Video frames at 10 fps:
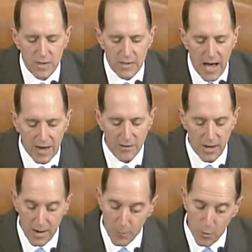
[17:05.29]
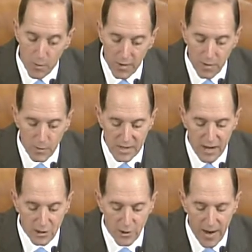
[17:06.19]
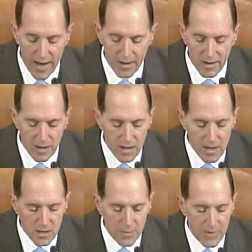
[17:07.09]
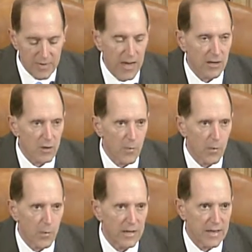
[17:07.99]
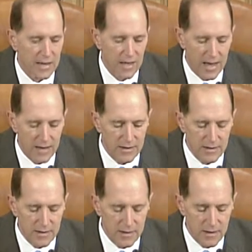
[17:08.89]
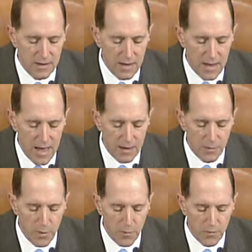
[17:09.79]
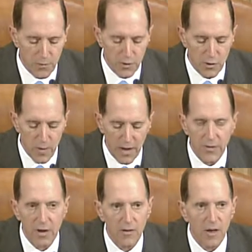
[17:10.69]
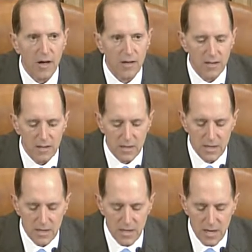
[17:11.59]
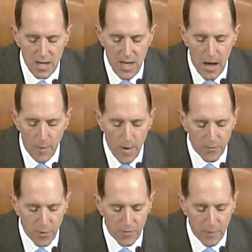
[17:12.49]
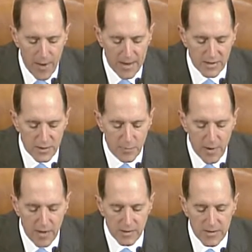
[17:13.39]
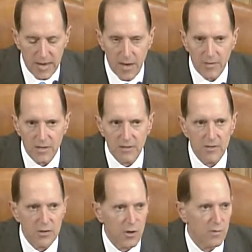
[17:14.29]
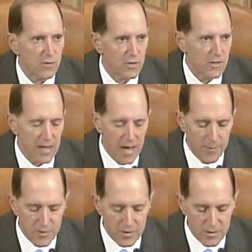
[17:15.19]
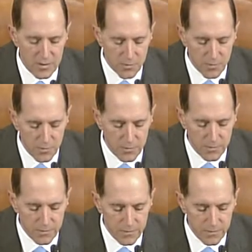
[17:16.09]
was on, and I'm quoting, was on track to meet the October 1 deadline, end quote, for the new health care law. However, over the past 2 months, the evidence shows just the opposite is true.